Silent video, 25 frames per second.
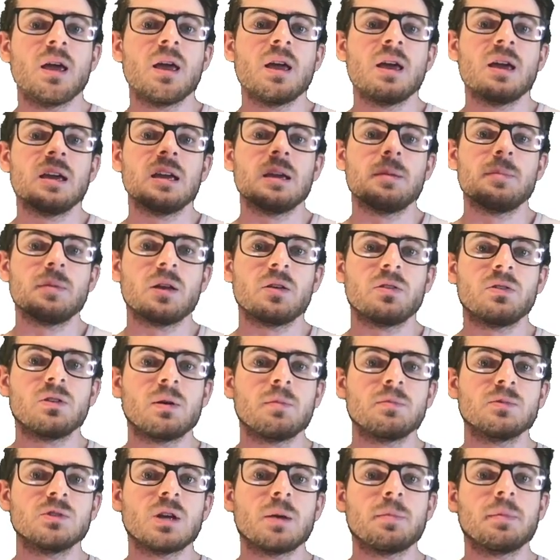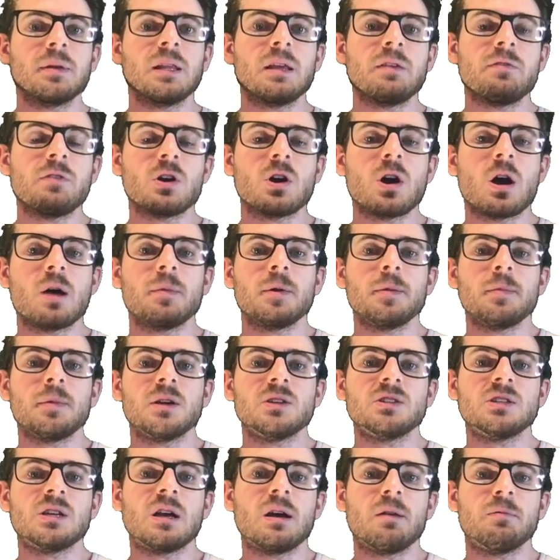and give me a thumbs up and leave a comment
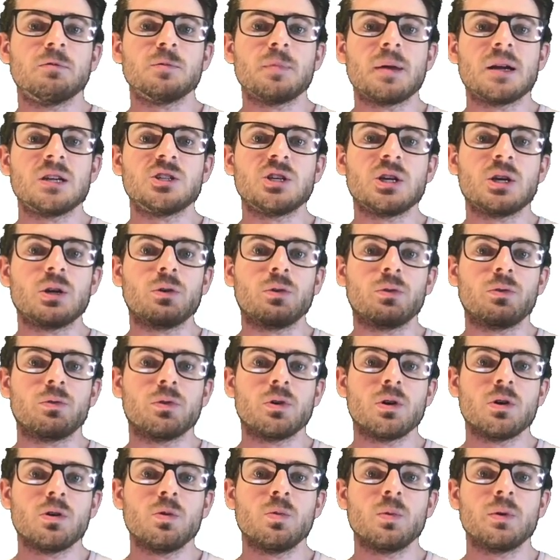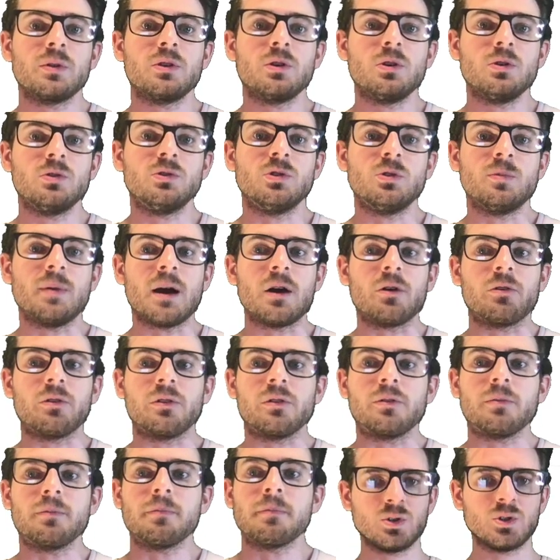because it helps my channel grow with the YouTube
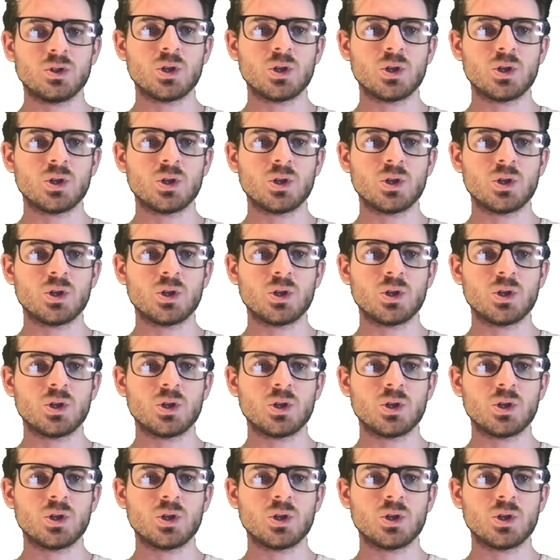algorithm.